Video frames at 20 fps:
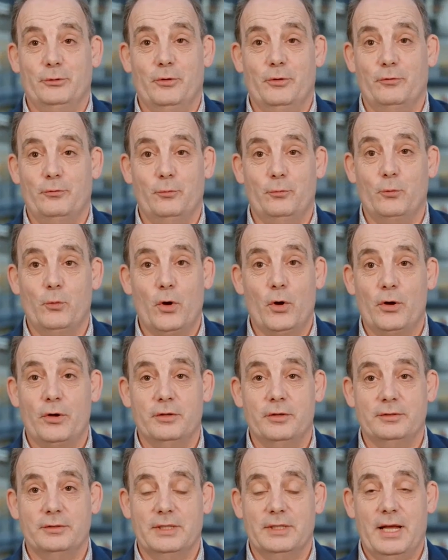to have
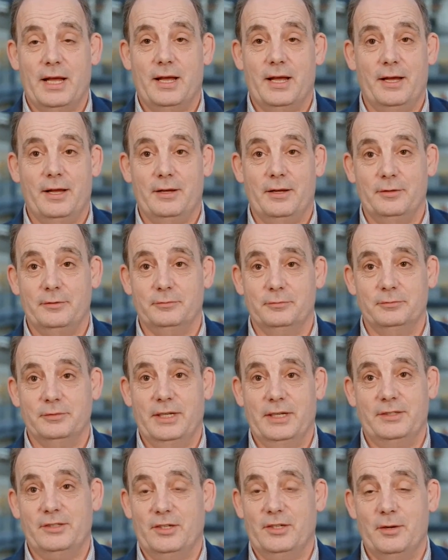won. Um,
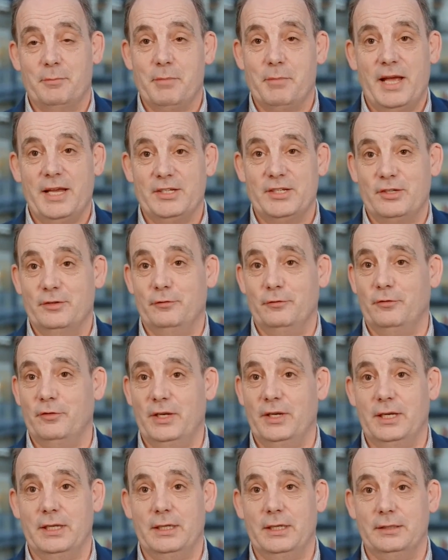it's an amazing
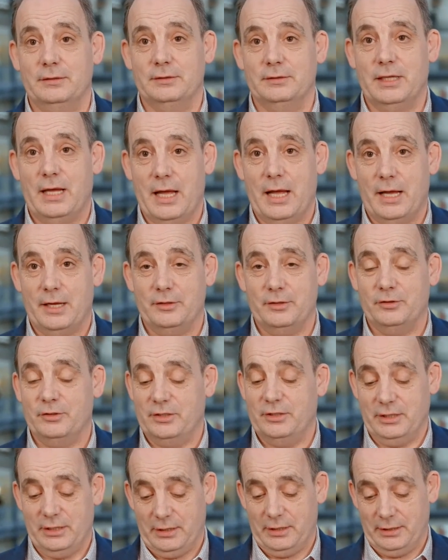feeling
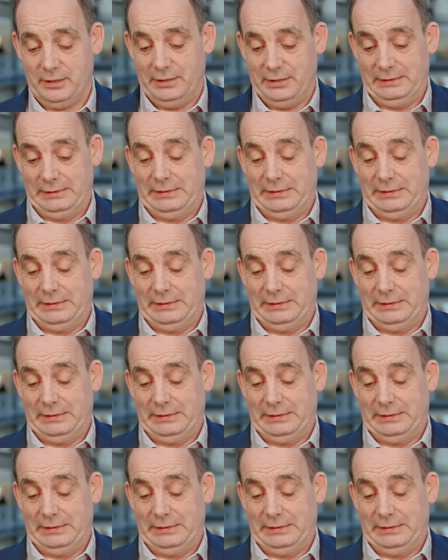and uh,